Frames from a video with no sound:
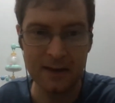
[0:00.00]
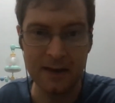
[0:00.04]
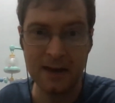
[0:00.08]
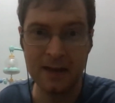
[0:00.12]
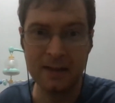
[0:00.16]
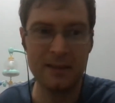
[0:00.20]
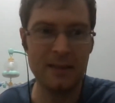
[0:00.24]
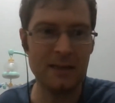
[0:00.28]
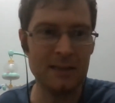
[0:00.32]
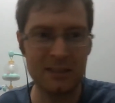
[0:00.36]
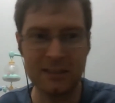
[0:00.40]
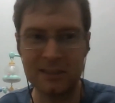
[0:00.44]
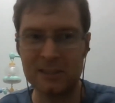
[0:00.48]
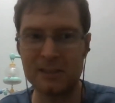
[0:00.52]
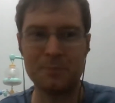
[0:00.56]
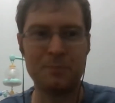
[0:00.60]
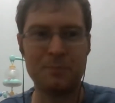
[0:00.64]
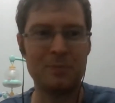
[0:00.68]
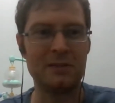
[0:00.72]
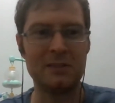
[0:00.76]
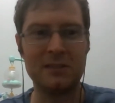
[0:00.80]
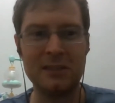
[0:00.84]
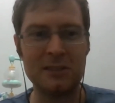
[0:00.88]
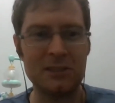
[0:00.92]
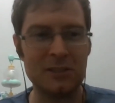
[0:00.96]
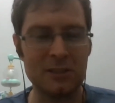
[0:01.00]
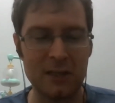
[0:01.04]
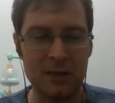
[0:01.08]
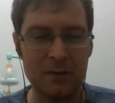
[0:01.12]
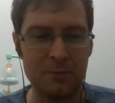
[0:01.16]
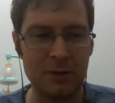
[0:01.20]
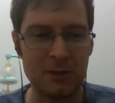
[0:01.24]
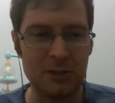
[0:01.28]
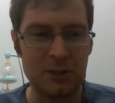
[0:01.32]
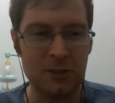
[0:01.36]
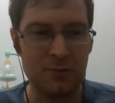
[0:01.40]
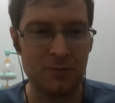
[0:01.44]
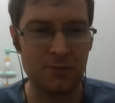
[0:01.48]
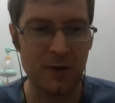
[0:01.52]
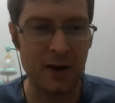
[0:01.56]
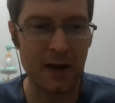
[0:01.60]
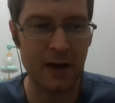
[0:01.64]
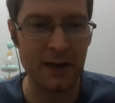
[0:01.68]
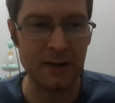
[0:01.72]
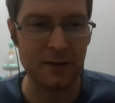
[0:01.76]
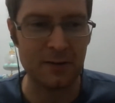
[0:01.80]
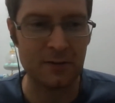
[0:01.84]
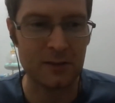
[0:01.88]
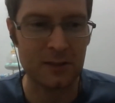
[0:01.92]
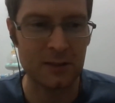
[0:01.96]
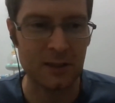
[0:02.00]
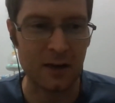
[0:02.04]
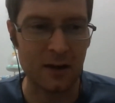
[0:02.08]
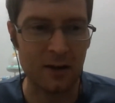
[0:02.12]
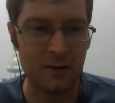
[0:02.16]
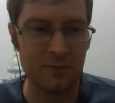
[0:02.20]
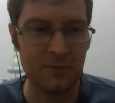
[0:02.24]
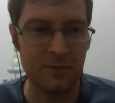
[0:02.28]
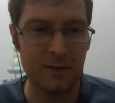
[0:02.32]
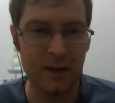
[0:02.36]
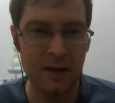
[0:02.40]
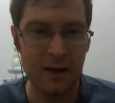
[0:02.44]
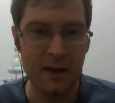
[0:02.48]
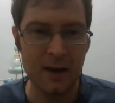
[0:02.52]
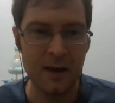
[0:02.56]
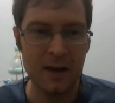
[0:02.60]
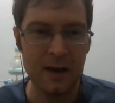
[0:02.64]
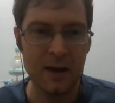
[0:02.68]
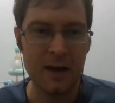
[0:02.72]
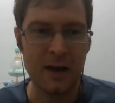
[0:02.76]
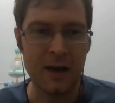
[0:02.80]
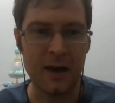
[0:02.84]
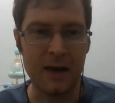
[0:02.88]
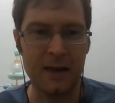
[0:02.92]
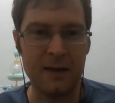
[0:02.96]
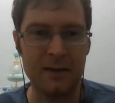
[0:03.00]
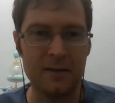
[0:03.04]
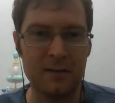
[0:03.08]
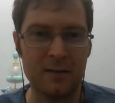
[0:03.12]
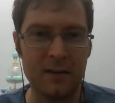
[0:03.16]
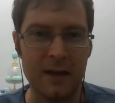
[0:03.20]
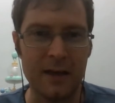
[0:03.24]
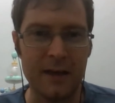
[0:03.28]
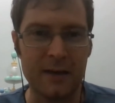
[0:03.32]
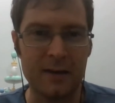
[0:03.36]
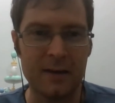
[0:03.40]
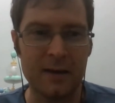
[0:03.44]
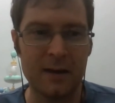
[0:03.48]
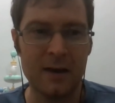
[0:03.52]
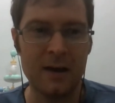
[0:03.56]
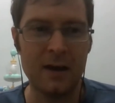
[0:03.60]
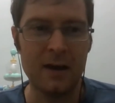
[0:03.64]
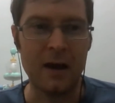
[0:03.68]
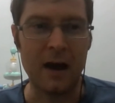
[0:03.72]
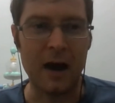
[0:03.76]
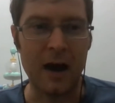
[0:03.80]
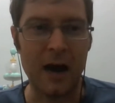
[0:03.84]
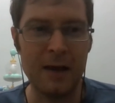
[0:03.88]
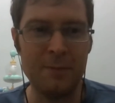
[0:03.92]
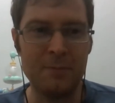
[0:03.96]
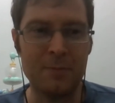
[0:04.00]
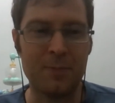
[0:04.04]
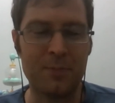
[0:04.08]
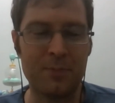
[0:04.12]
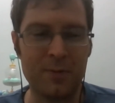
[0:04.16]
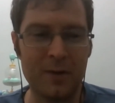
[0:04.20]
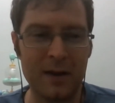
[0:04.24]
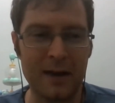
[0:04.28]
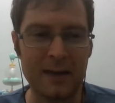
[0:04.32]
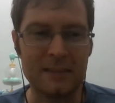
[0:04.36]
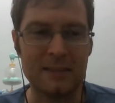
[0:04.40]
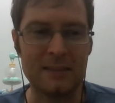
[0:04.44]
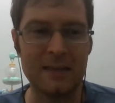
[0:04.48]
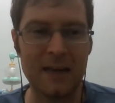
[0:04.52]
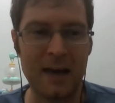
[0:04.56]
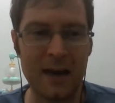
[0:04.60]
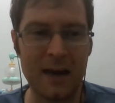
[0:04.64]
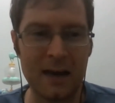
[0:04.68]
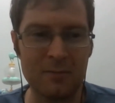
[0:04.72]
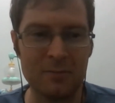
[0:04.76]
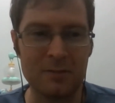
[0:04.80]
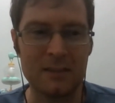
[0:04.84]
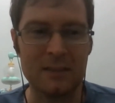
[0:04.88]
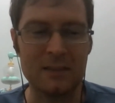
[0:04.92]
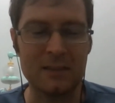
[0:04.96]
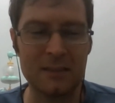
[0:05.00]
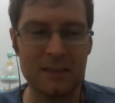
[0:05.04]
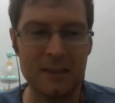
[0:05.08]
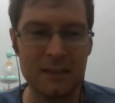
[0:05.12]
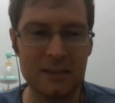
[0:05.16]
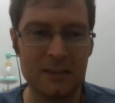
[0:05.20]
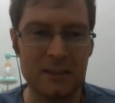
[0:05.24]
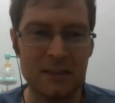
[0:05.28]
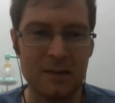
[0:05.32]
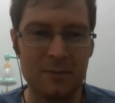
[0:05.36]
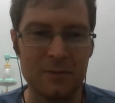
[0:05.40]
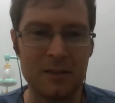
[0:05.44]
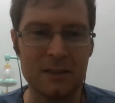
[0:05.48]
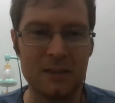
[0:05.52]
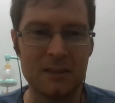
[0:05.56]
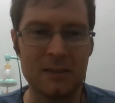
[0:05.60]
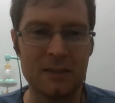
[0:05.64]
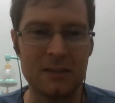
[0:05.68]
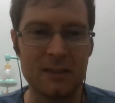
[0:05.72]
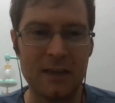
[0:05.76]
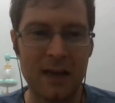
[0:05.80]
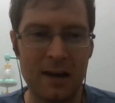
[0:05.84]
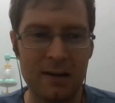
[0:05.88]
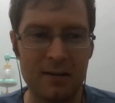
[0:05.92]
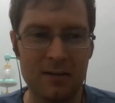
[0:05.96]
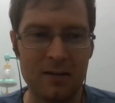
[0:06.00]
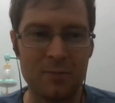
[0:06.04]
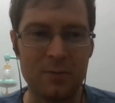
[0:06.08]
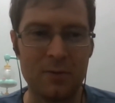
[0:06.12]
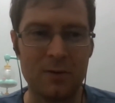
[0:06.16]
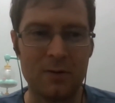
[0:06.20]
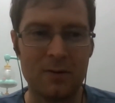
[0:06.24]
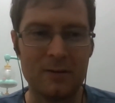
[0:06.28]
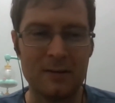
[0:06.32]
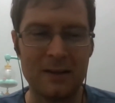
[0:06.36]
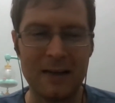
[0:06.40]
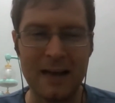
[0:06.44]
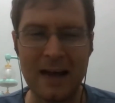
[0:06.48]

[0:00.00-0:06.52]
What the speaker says: This is the position in which you find yourself, and you're like, I'm oppressed, down with the system, this is terrible.